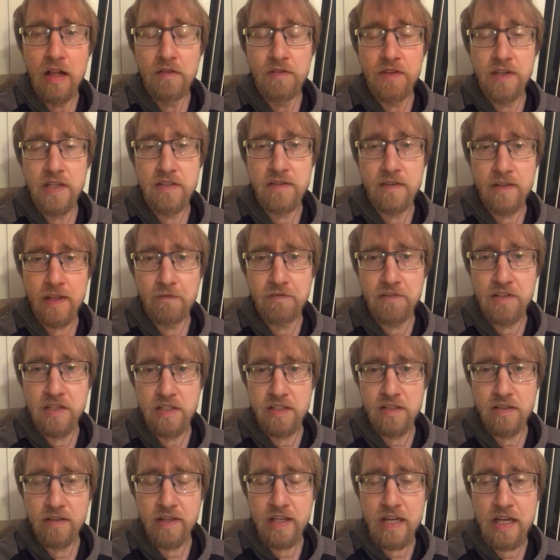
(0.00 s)
these
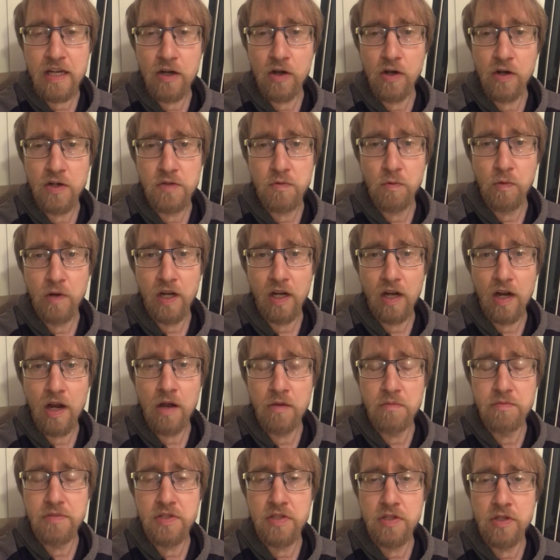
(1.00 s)
leftist leaders, when it
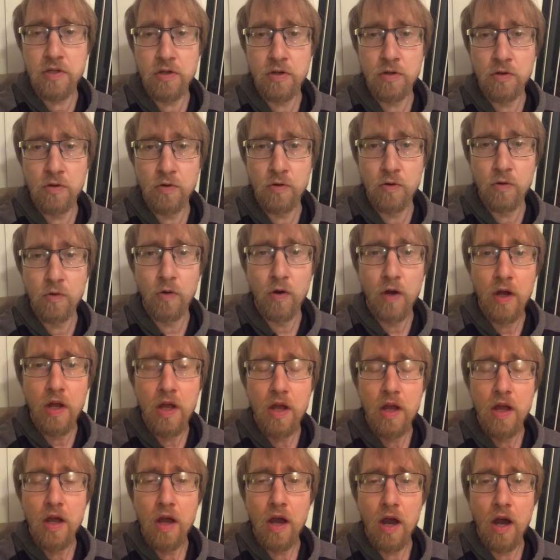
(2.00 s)
comes to,
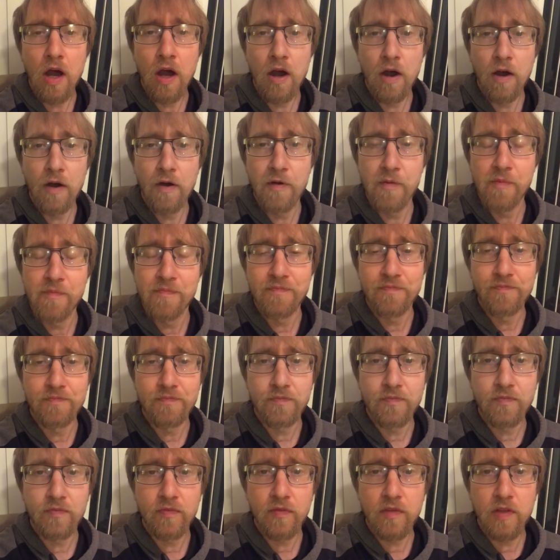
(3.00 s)

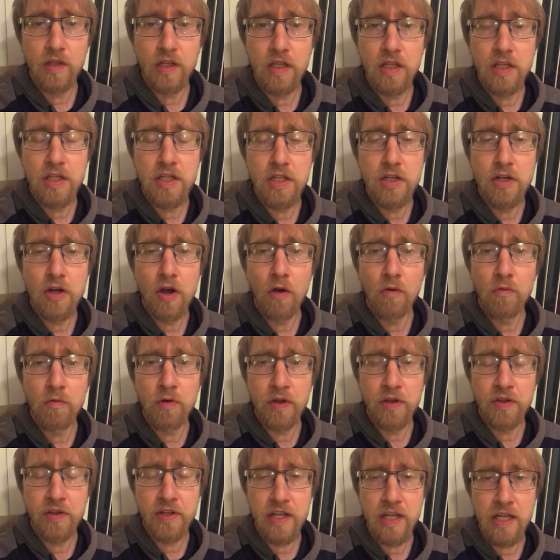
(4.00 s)
you know,
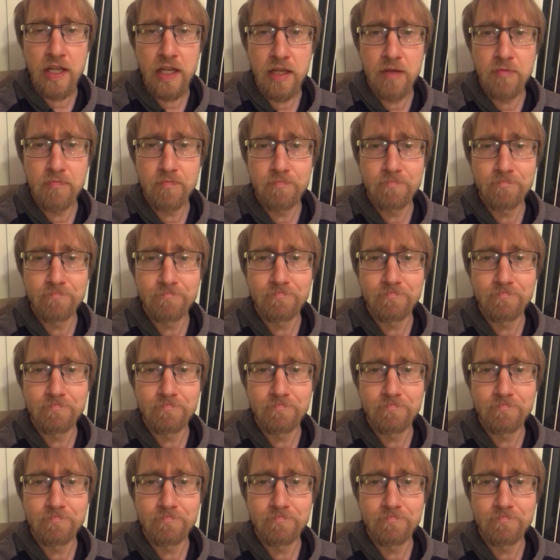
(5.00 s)
really